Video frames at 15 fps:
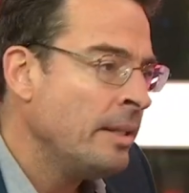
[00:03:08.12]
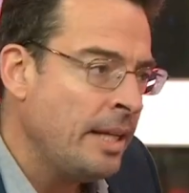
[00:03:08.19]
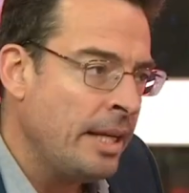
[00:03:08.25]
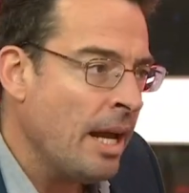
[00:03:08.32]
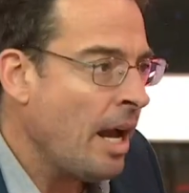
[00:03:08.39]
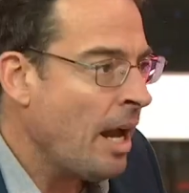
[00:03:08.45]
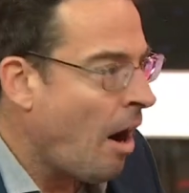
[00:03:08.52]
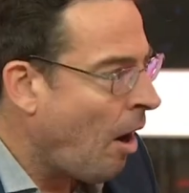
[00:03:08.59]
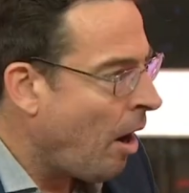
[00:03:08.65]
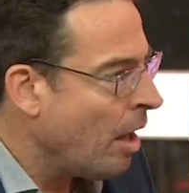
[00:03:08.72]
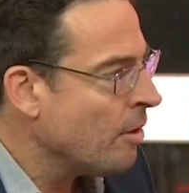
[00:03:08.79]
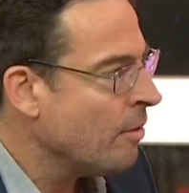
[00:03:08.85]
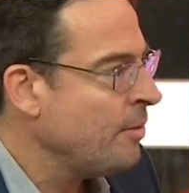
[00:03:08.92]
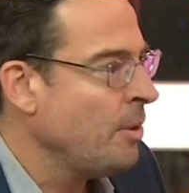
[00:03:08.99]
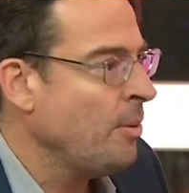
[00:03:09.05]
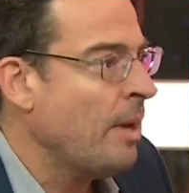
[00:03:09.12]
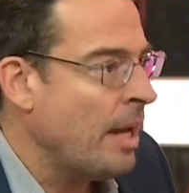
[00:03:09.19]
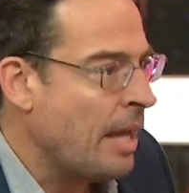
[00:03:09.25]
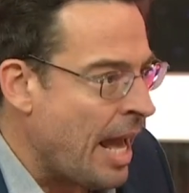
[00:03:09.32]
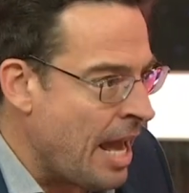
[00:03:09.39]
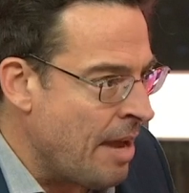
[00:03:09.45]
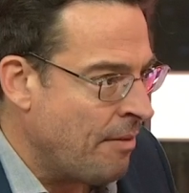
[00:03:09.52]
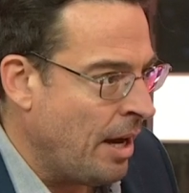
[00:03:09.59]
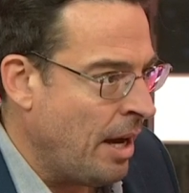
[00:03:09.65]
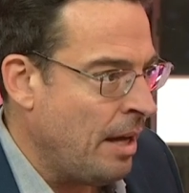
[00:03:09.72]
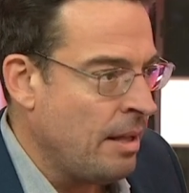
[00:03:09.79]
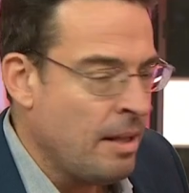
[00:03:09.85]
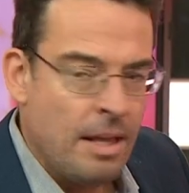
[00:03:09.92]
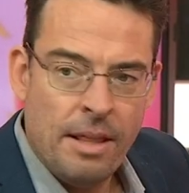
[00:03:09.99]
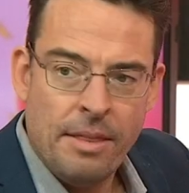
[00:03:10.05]
Did either of you ever
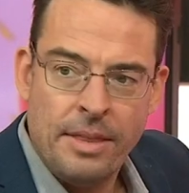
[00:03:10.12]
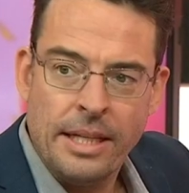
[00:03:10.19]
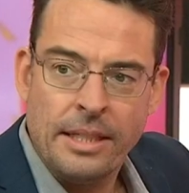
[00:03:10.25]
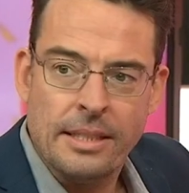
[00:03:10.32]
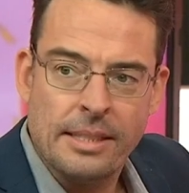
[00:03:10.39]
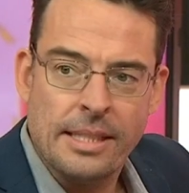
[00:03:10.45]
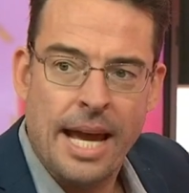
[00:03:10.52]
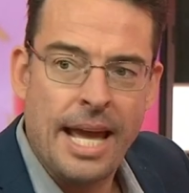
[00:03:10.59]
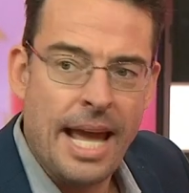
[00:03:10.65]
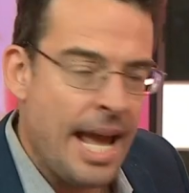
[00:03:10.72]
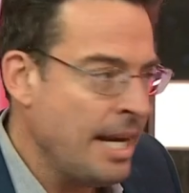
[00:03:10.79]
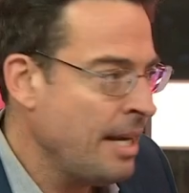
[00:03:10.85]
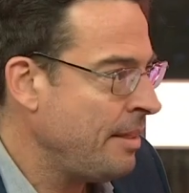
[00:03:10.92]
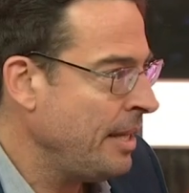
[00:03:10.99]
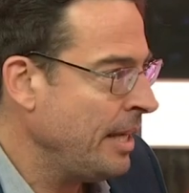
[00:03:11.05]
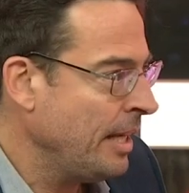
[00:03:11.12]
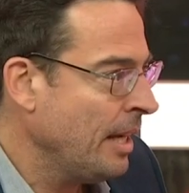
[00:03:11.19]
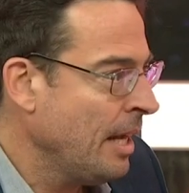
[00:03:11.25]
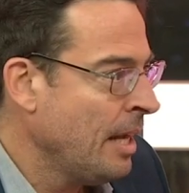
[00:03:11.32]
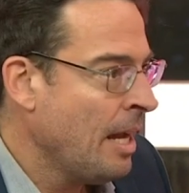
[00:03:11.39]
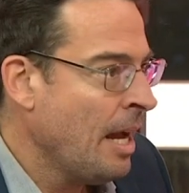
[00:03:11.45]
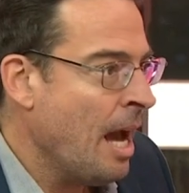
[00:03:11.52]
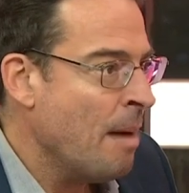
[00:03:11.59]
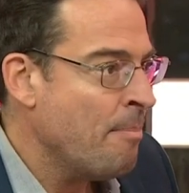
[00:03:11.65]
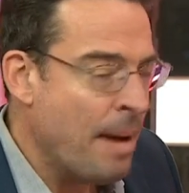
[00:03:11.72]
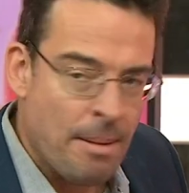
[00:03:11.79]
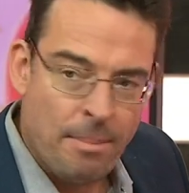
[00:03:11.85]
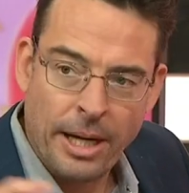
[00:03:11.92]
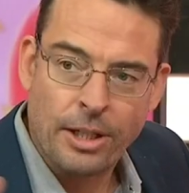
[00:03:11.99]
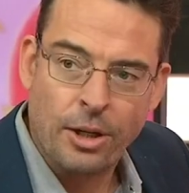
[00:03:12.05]
think to say anything
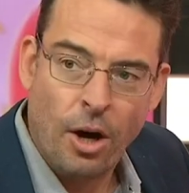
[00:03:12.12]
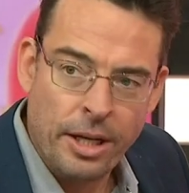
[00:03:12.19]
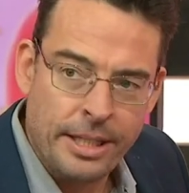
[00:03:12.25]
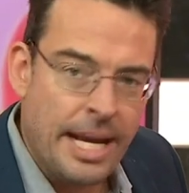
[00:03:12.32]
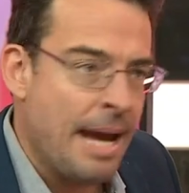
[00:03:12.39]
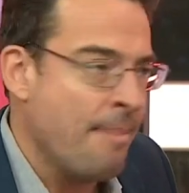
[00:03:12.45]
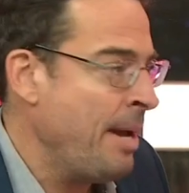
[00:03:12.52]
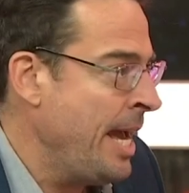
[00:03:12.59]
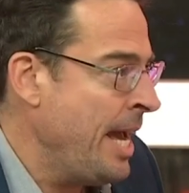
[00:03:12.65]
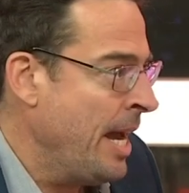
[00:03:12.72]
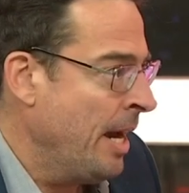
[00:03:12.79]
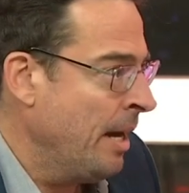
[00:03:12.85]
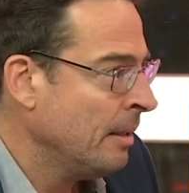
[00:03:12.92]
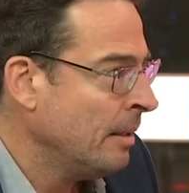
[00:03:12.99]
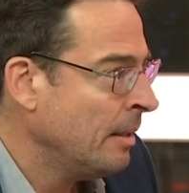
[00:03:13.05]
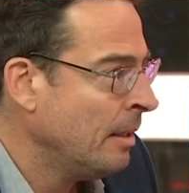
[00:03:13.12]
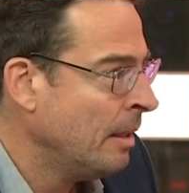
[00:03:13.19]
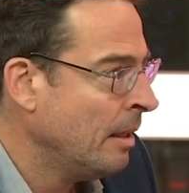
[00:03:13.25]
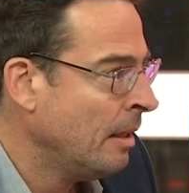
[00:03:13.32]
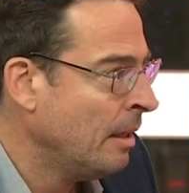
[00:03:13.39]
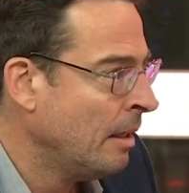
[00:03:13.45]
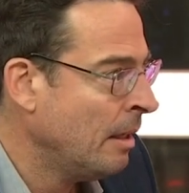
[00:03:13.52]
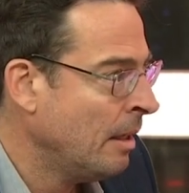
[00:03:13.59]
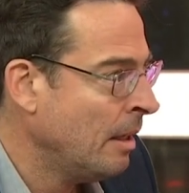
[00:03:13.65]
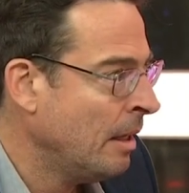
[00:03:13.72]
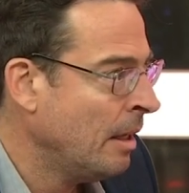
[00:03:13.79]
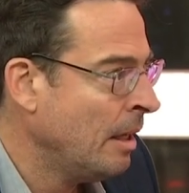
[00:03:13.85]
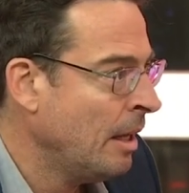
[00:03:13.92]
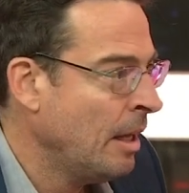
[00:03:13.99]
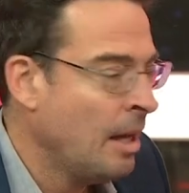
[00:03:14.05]
about my goddamn hair?
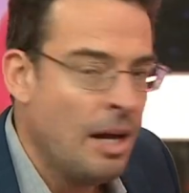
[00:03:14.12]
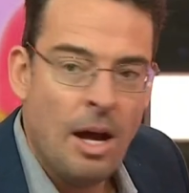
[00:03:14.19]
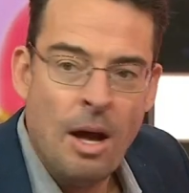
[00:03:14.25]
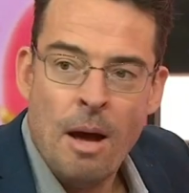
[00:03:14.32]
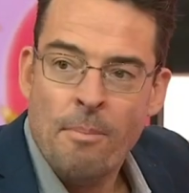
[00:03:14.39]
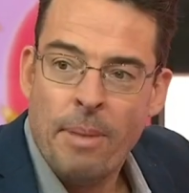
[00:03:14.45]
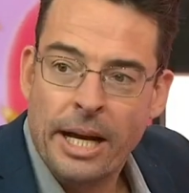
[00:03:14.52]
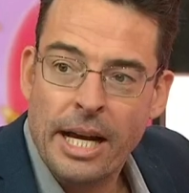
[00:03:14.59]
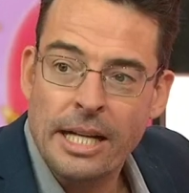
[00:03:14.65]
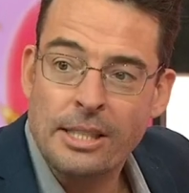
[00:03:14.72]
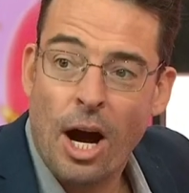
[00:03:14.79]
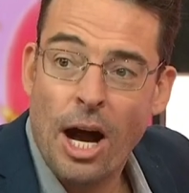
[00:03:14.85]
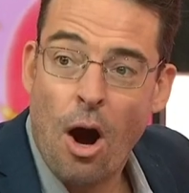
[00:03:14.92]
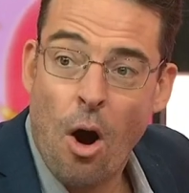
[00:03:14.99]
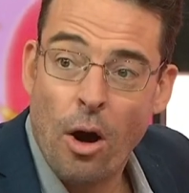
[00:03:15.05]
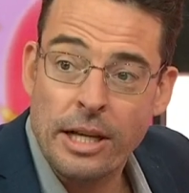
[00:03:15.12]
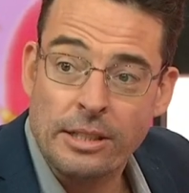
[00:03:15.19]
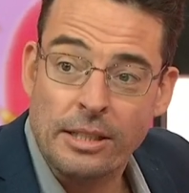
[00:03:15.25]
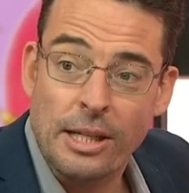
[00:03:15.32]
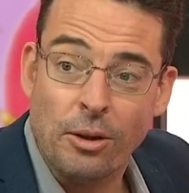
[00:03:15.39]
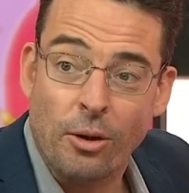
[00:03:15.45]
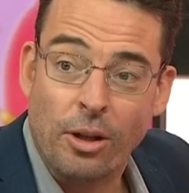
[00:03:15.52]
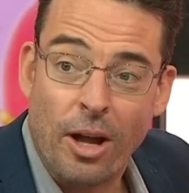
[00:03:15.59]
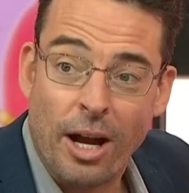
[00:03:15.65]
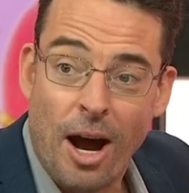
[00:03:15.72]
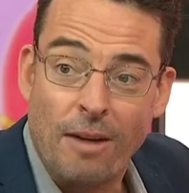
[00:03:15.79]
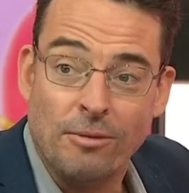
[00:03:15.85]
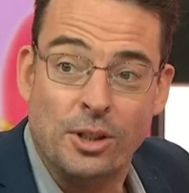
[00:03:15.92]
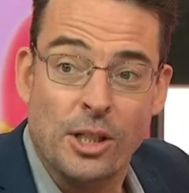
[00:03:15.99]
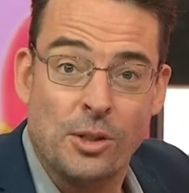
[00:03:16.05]
because I honestly look like
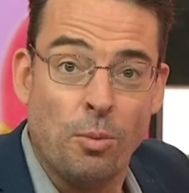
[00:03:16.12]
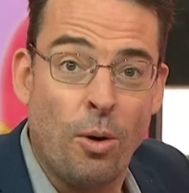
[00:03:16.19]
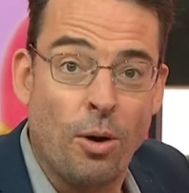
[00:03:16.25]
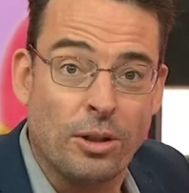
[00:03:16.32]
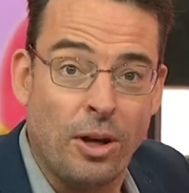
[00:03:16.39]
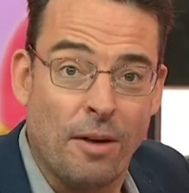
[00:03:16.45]
I've just walked